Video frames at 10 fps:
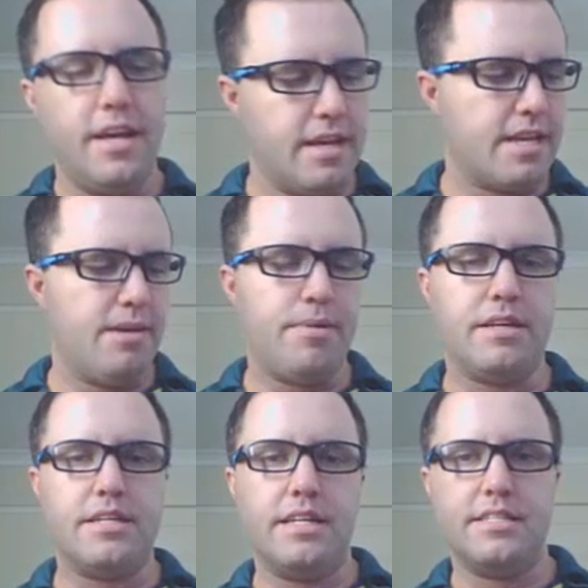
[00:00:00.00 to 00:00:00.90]
Okay, and be
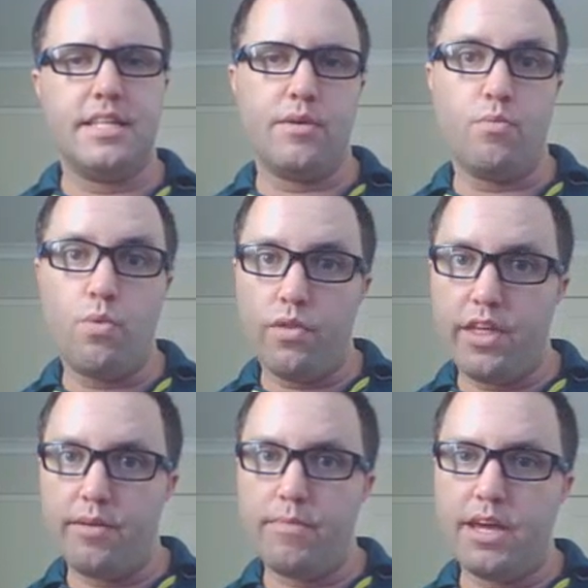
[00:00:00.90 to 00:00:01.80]
able to understand what
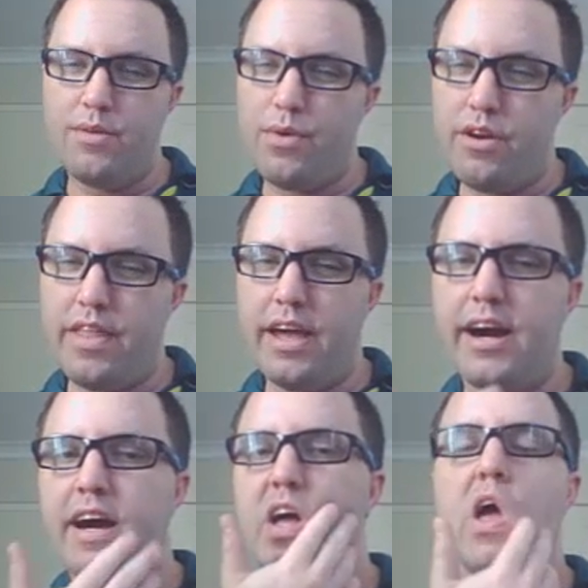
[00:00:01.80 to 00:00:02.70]
they mean, where they
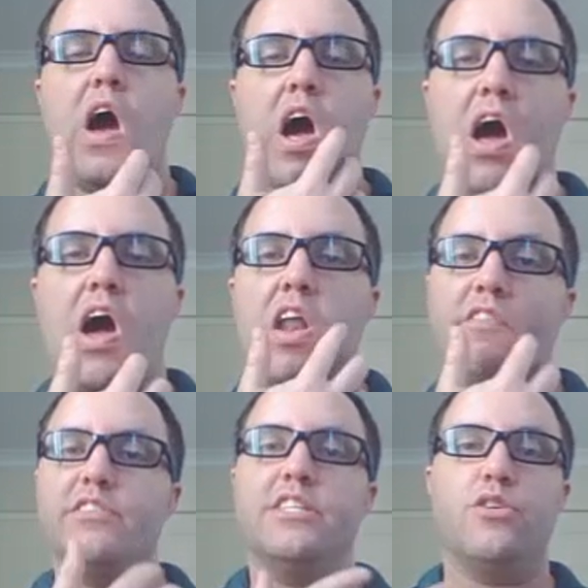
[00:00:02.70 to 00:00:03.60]
are, uh, and
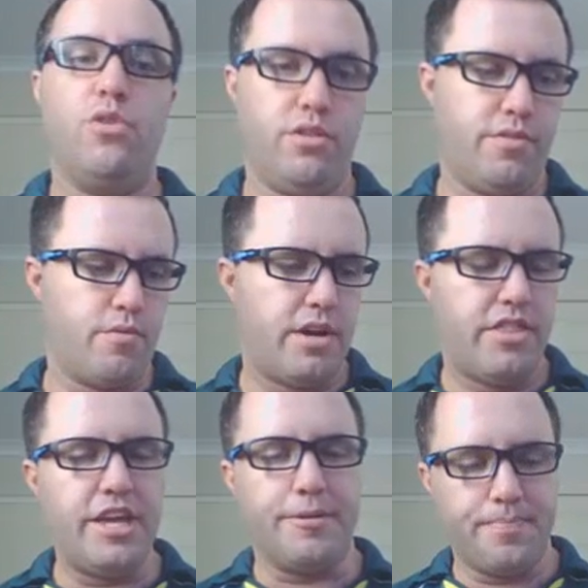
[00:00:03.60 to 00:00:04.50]
obviously call them the right
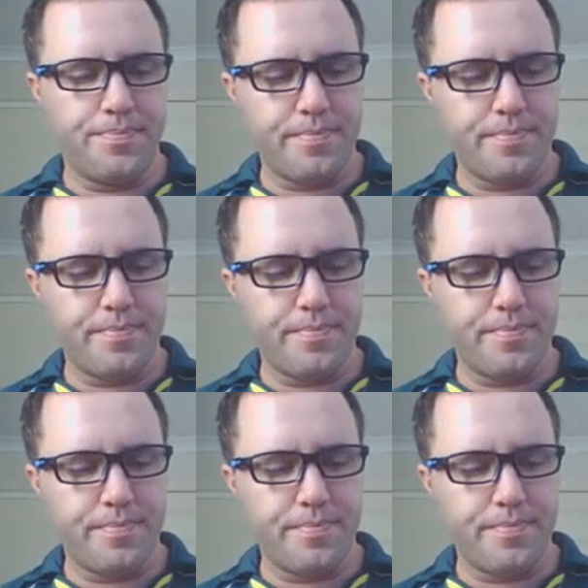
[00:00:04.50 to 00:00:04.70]
thing.